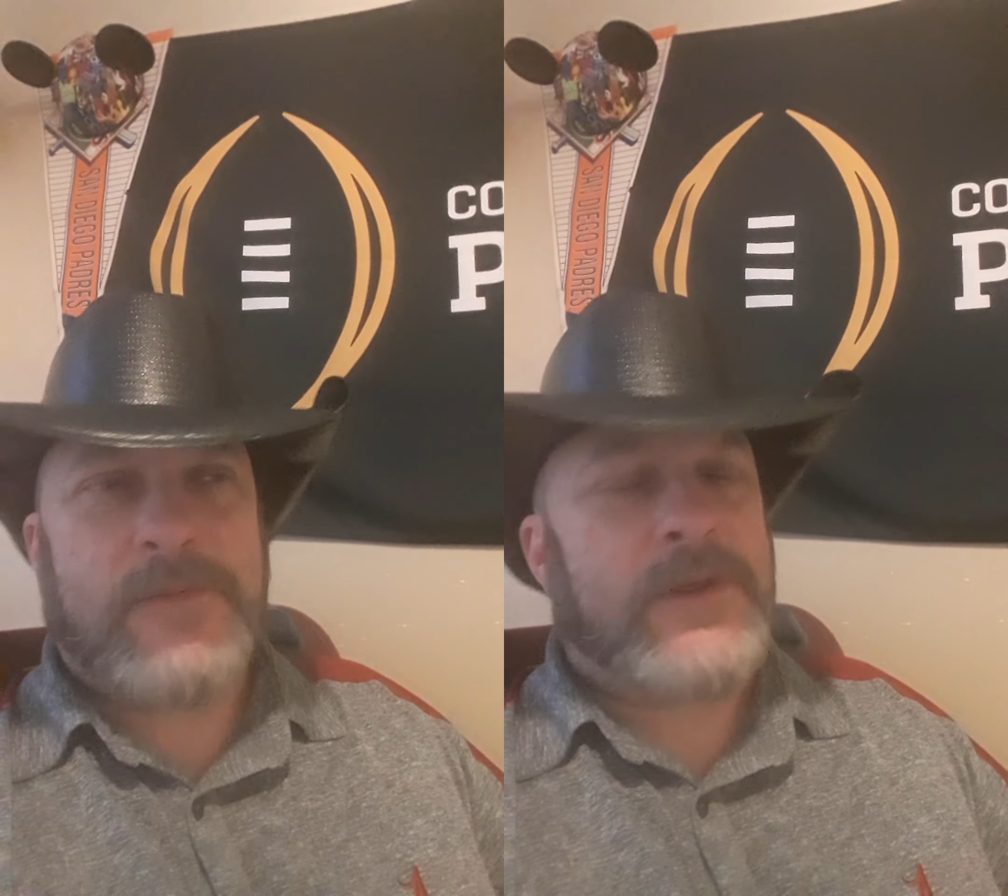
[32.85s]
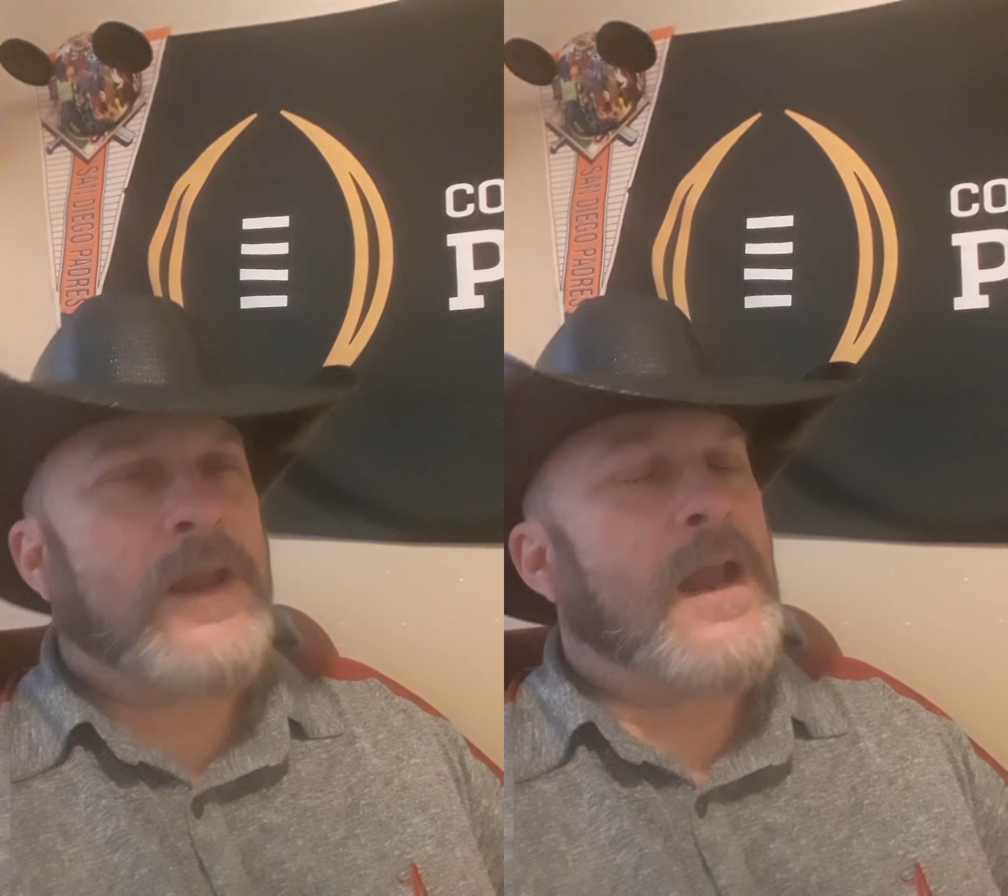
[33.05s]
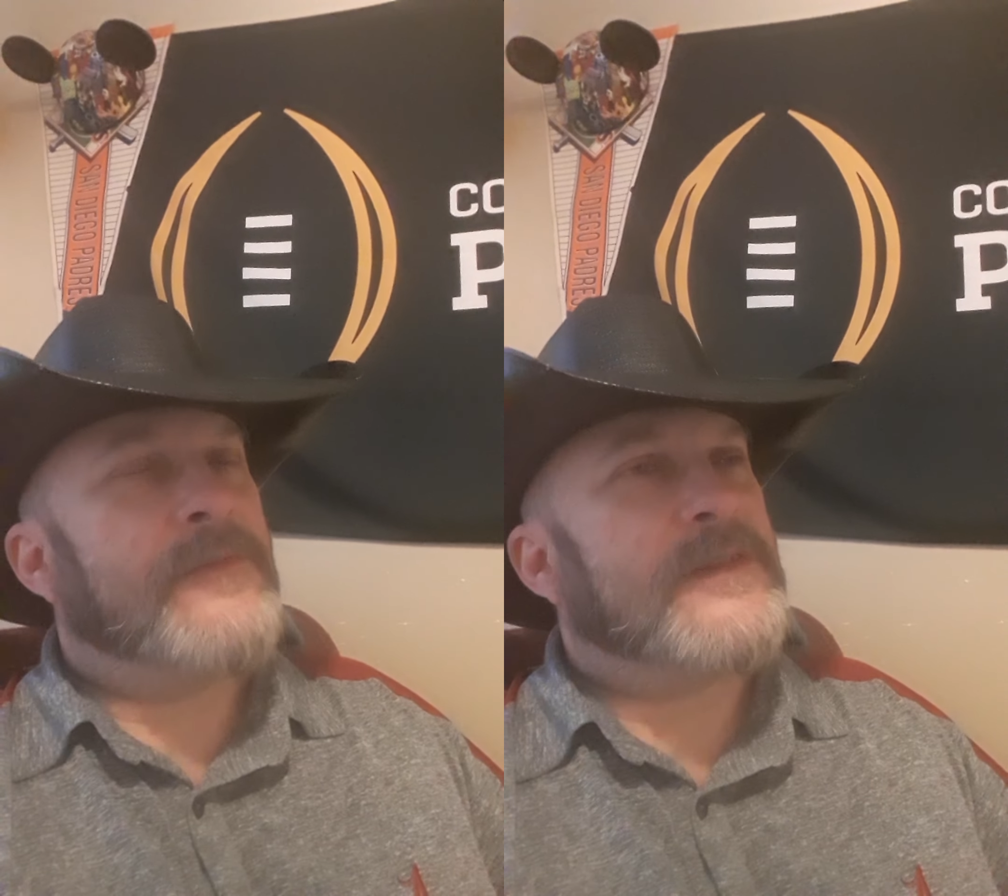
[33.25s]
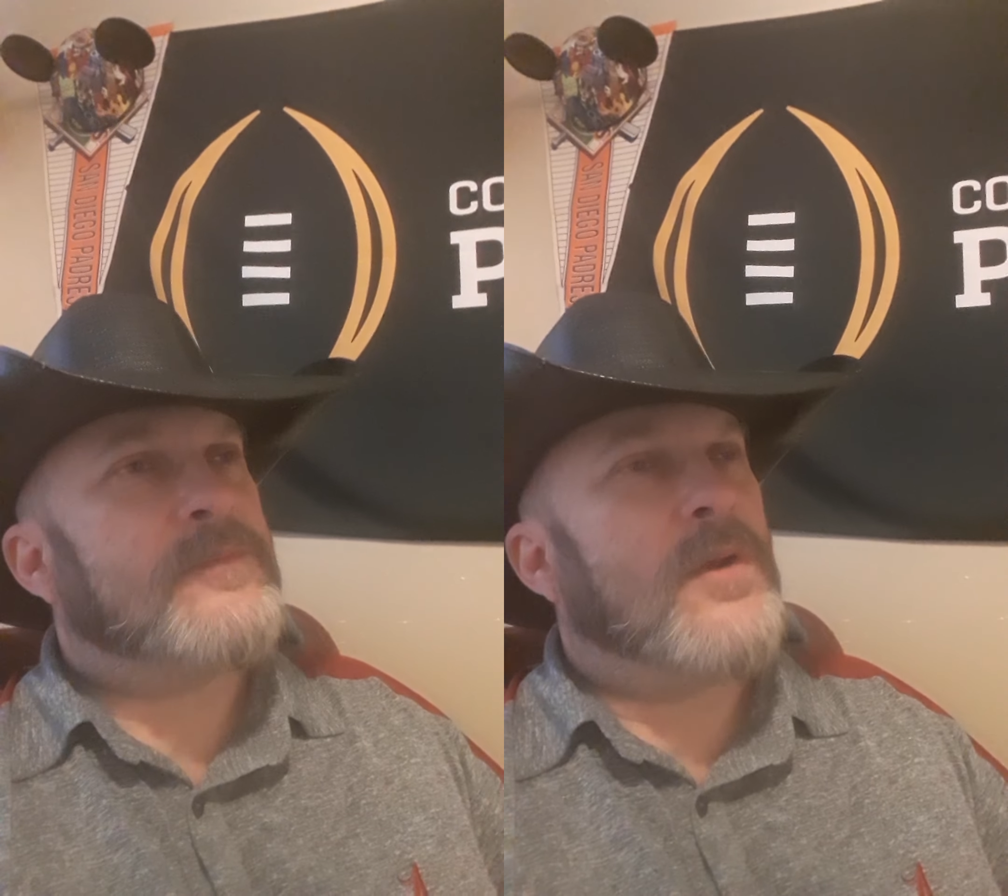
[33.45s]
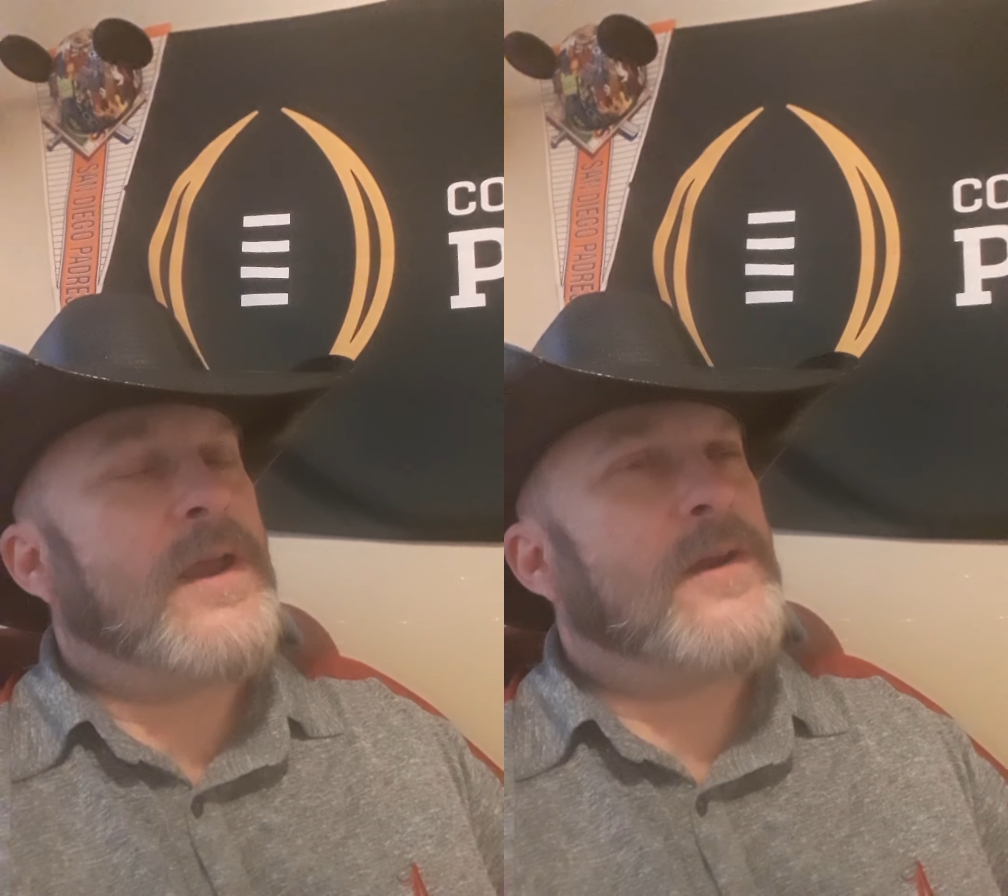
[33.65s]
with a lot of his
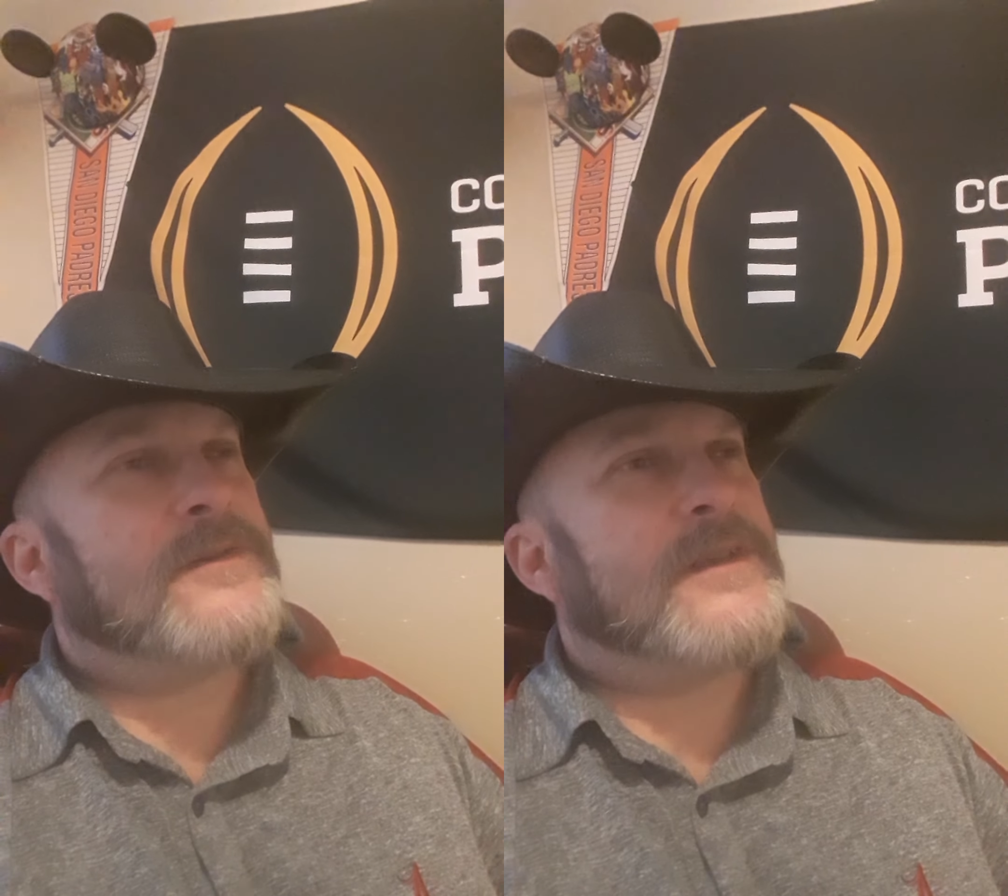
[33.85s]
players.